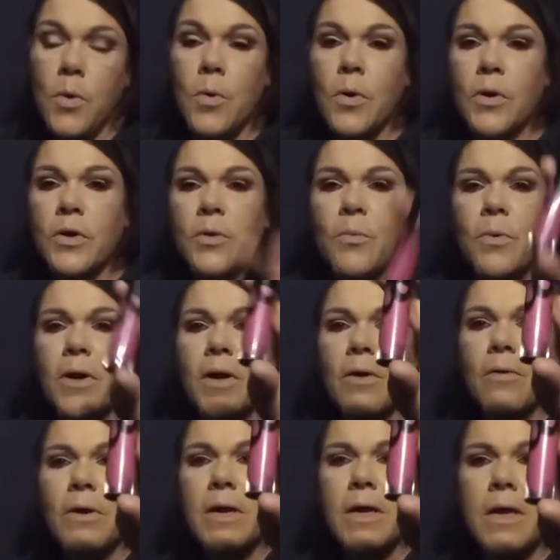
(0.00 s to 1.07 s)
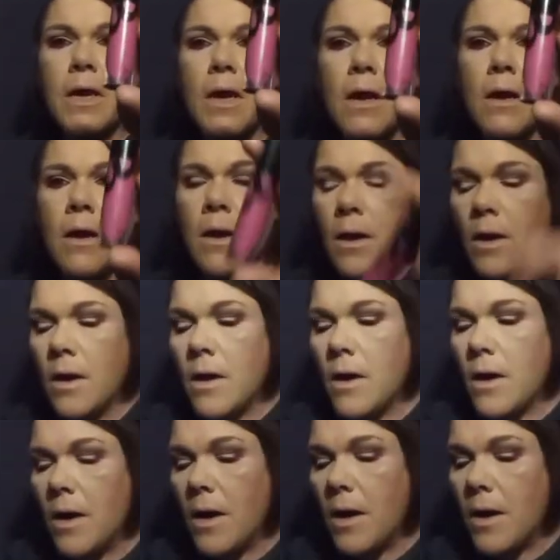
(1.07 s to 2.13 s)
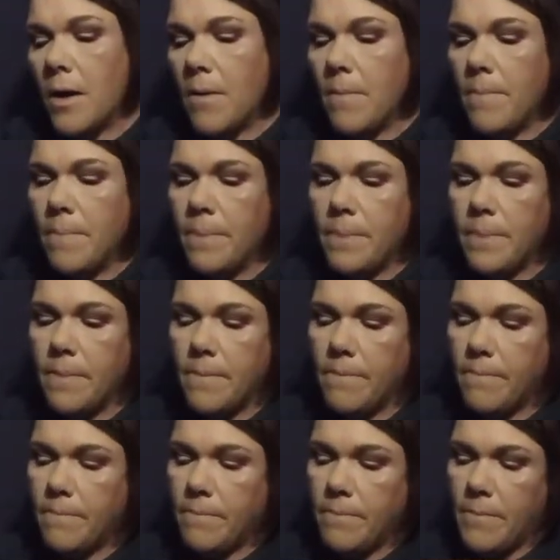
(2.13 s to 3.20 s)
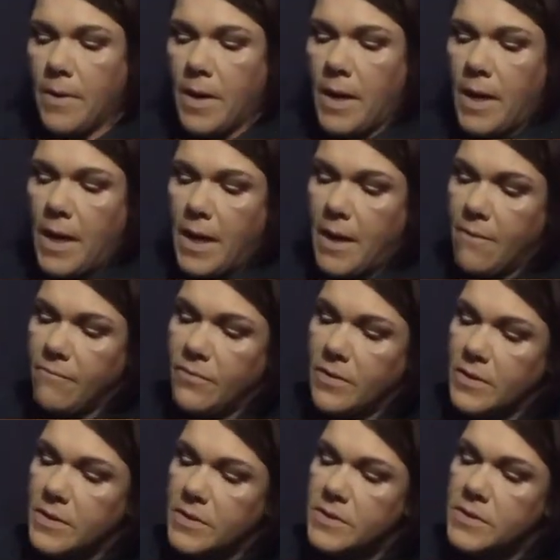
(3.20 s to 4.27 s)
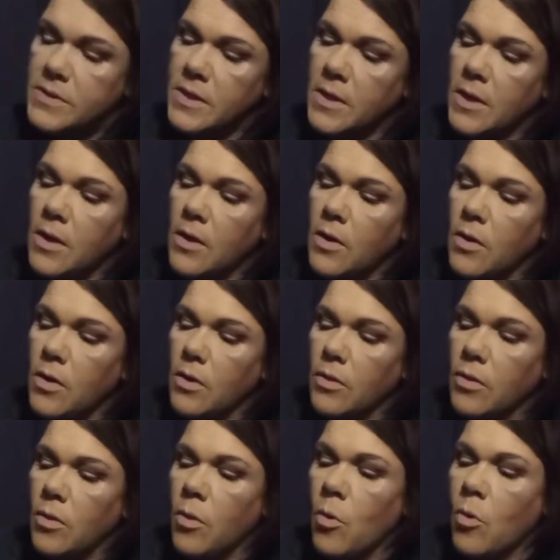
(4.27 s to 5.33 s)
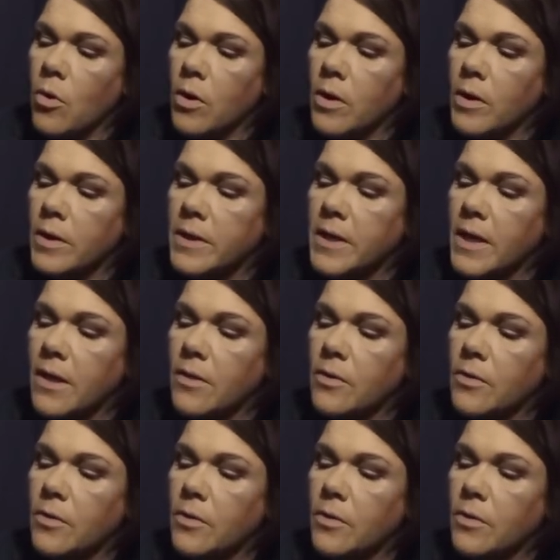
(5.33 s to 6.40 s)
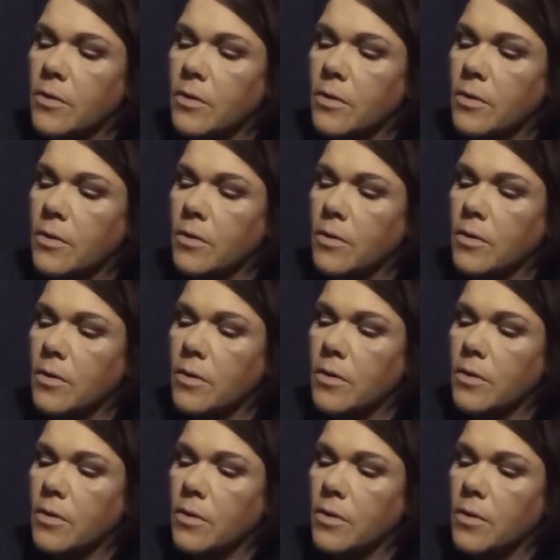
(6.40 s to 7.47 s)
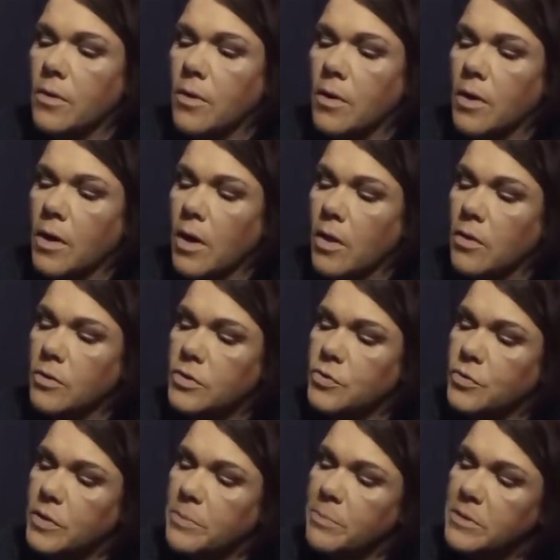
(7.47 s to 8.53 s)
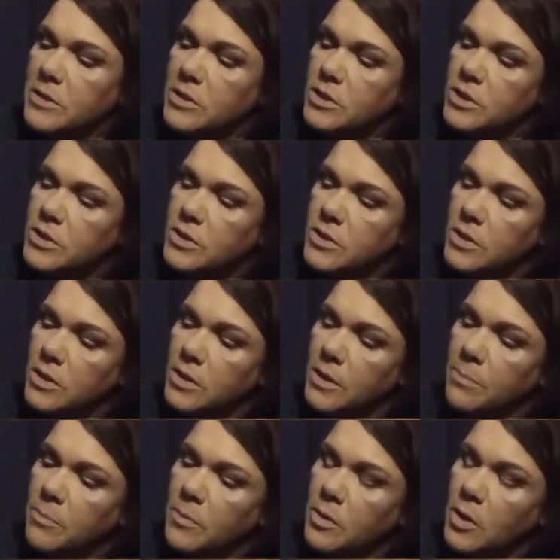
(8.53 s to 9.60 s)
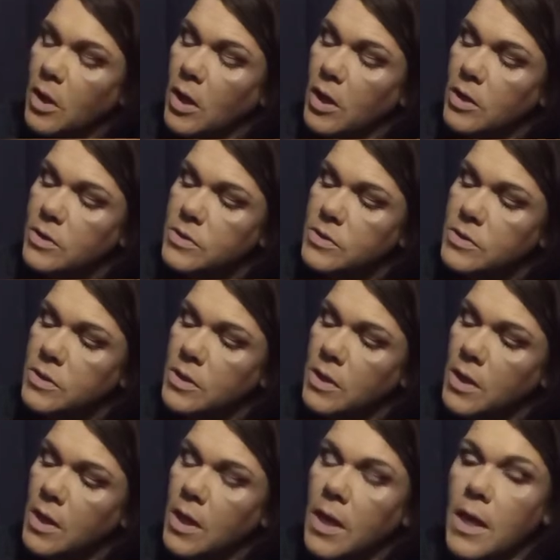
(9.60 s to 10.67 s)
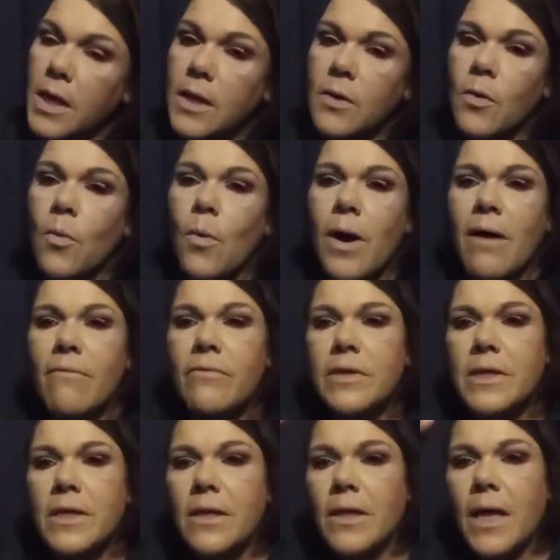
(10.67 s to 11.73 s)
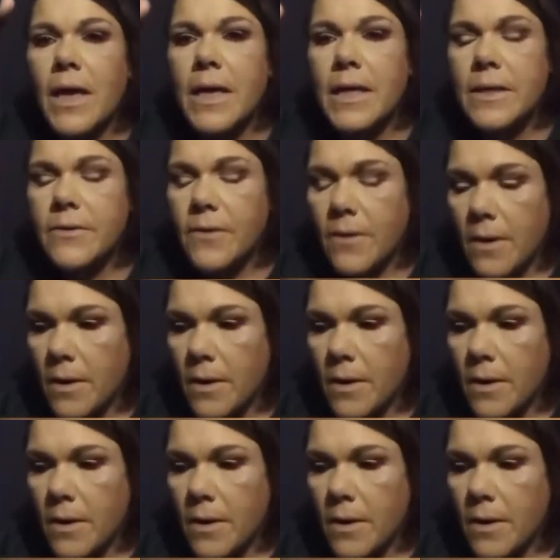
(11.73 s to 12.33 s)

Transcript: Are You Wearing? I have this Laura Geller Color Drenched Lip Gloss in Guava Delight.